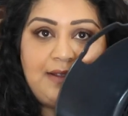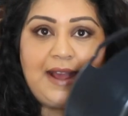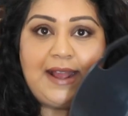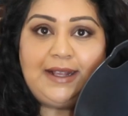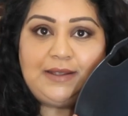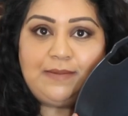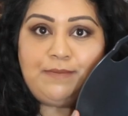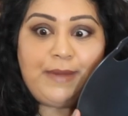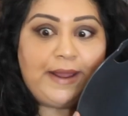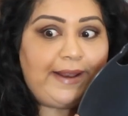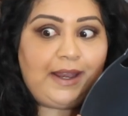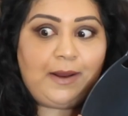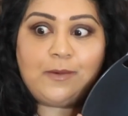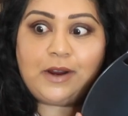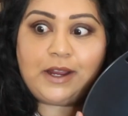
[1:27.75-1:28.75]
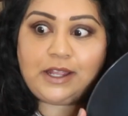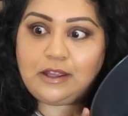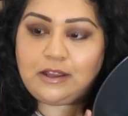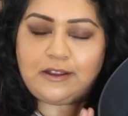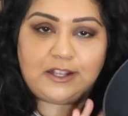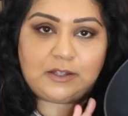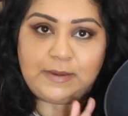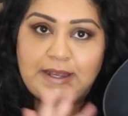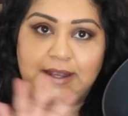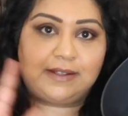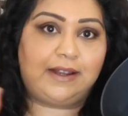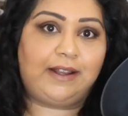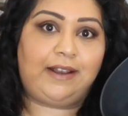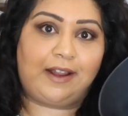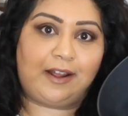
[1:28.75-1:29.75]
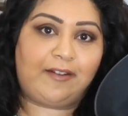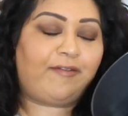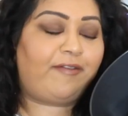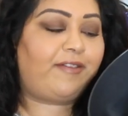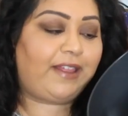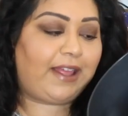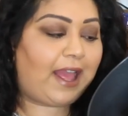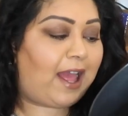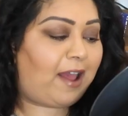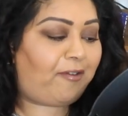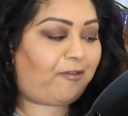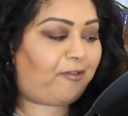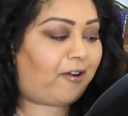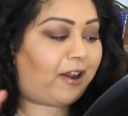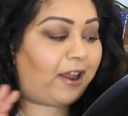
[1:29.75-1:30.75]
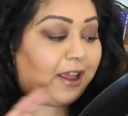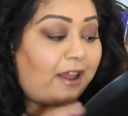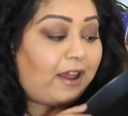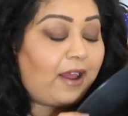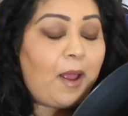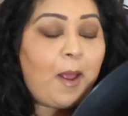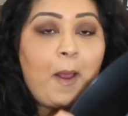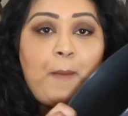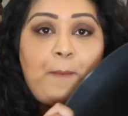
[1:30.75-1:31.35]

that is mainly what I use because I love the air fryer.